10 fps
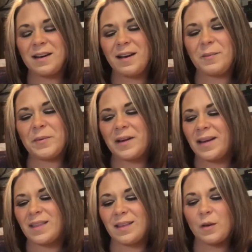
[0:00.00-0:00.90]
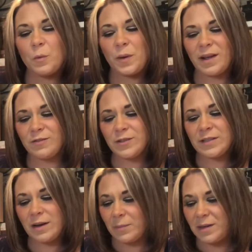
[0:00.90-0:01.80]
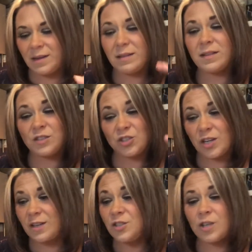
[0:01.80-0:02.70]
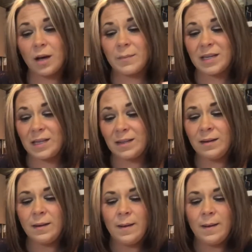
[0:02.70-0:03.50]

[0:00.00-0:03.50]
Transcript: uh, but I think whatever's coming in, this change coming in,